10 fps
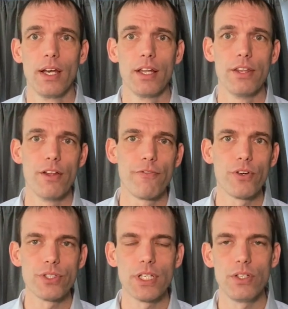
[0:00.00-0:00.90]
Now, the
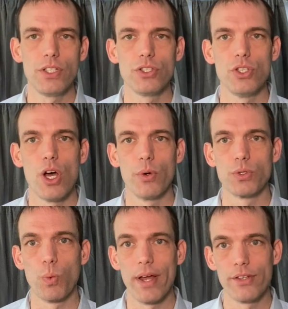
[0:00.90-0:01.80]
first thing you need to know is
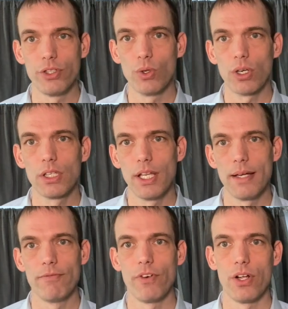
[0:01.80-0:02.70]
whether your
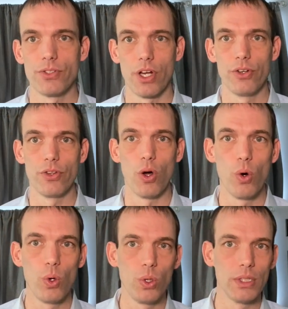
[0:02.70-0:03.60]
claim falls under the
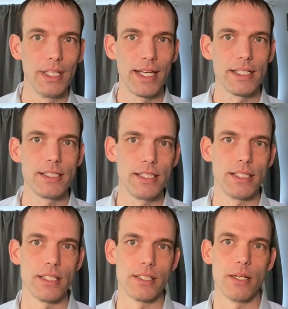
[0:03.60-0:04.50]
old legacy
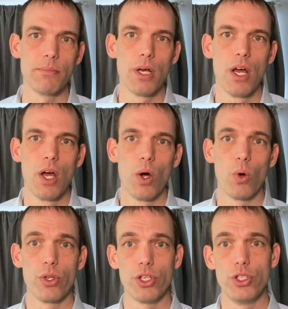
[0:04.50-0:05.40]
system
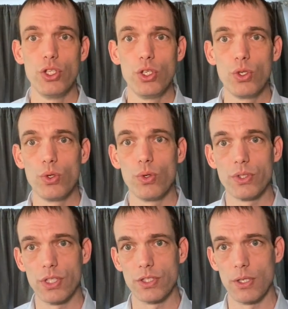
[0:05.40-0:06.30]
or the new
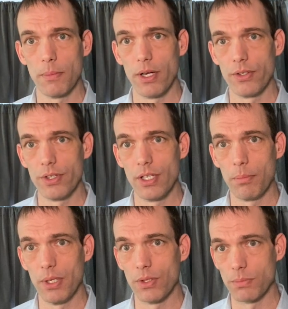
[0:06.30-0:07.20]
system under the
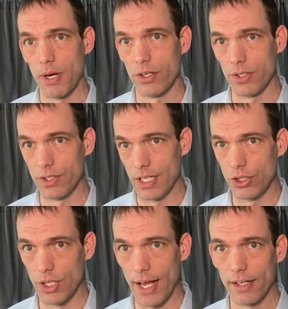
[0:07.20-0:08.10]
Appeals
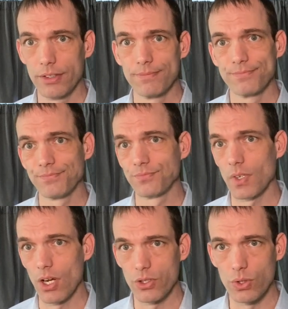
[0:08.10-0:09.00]
Modernization Act,
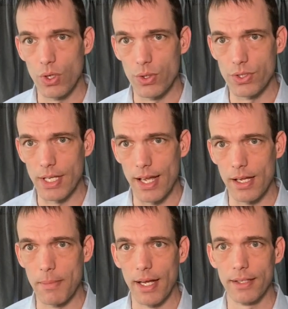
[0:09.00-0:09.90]
also known as the
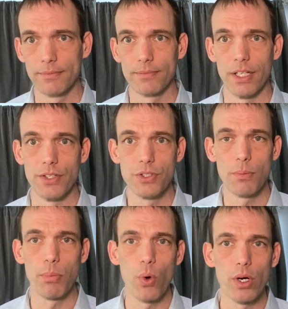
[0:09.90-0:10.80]
AMA. Now, this is
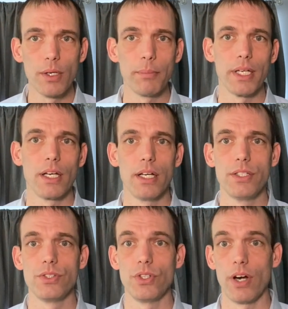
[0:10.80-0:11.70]
important
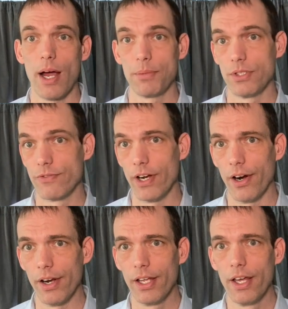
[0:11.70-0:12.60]
because your options
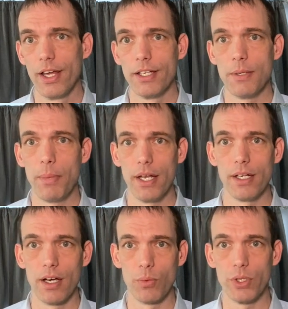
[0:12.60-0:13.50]
vary
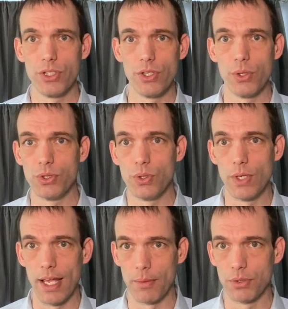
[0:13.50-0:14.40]
depending on which of those two
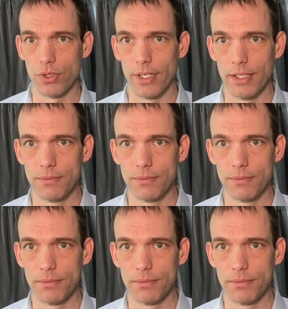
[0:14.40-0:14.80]
camps you're in.